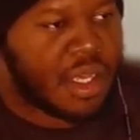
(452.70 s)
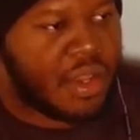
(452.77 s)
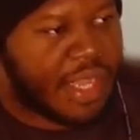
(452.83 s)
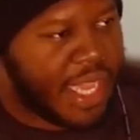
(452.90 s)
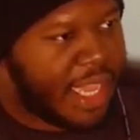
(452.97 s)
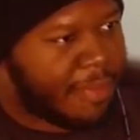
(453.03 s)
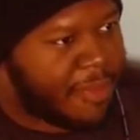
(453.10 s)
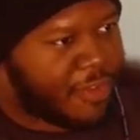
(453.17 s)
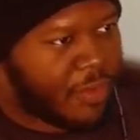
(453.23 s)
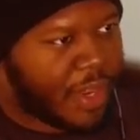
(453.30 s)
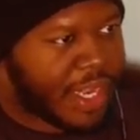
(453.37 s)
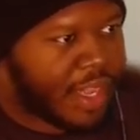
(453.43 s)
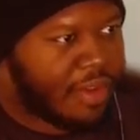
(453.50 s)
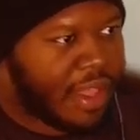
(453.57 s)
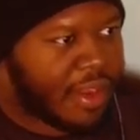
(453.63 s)
Okay,
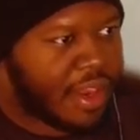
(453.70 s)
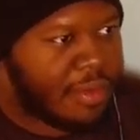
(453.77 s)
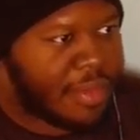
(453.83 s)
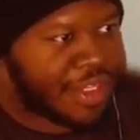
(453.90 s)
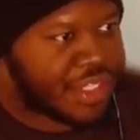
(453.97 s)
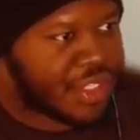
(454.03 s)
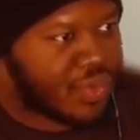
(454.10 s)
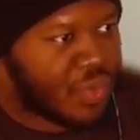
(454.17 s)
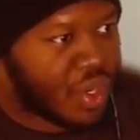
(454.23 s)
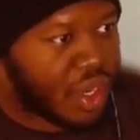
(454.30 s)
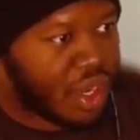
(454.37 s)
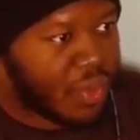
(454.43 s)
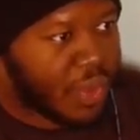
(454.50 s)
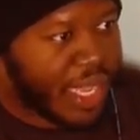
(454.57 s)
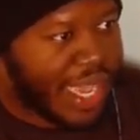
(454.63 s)
before I go out on a mission, where
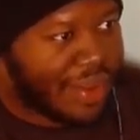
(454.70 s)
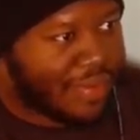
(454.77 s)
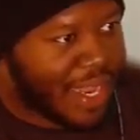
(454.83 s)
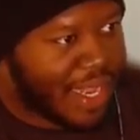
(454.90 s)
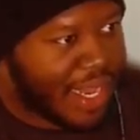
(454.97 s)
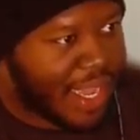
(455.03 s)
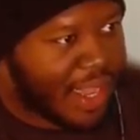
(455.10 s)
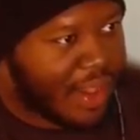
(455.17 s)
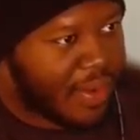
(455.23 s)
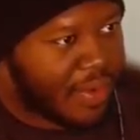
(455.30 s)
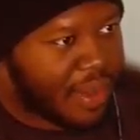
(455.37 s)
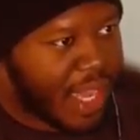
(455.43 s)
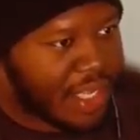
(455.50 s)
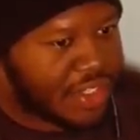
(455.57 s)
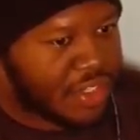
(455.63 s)
are we at right now?
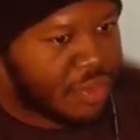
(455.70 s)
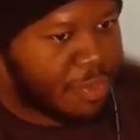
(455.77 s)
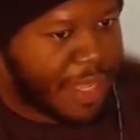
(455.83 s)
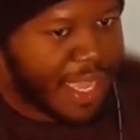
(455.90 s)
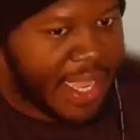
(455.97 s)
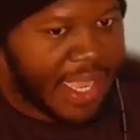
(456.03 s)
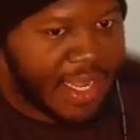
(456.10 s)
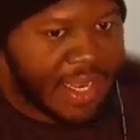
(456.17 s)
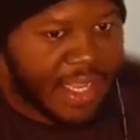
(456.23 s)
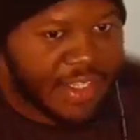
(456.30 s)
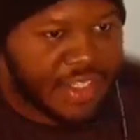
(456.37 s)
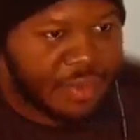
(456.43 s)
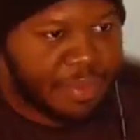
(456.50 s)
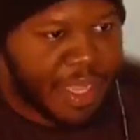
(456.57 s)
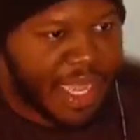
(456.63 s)
Not too bad,
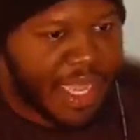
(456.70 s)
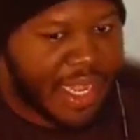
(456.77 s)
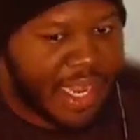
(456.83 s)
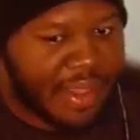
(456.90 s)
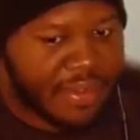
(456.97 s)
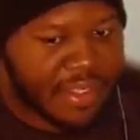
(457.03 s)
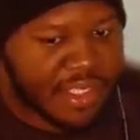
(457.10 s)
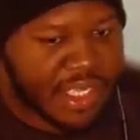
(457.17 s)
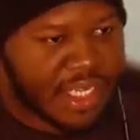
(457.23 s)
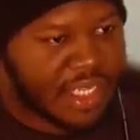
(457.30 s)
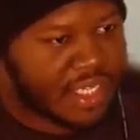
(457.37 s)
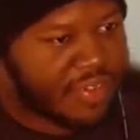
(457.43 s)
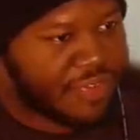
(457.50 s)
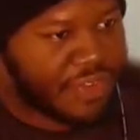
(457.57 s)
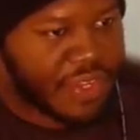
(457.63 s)
not too bad. How's... I
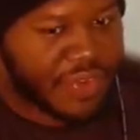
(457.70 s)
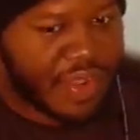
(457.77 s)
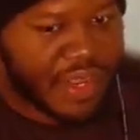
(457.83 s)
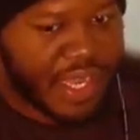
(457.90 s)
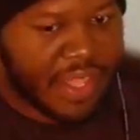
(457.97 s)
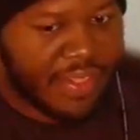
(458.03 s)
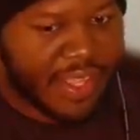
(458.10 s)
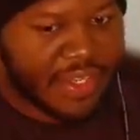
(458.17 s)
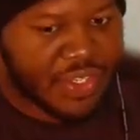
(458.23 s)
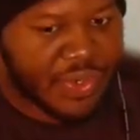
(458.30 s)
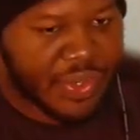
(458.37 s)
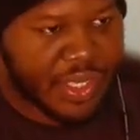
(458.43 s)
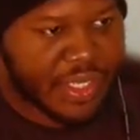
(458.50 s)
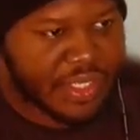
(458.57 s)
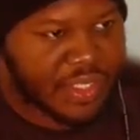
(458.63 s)
need to figure out how that
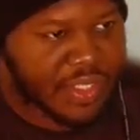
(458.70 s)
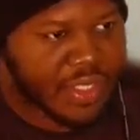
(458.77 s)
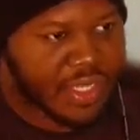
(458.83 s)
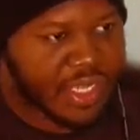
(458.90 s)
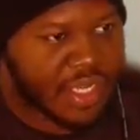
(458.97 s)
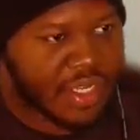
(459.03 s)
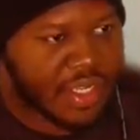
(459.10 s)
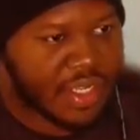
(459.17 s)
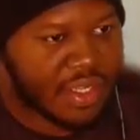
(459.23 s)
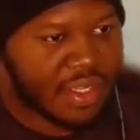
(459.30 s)
toilet's looking.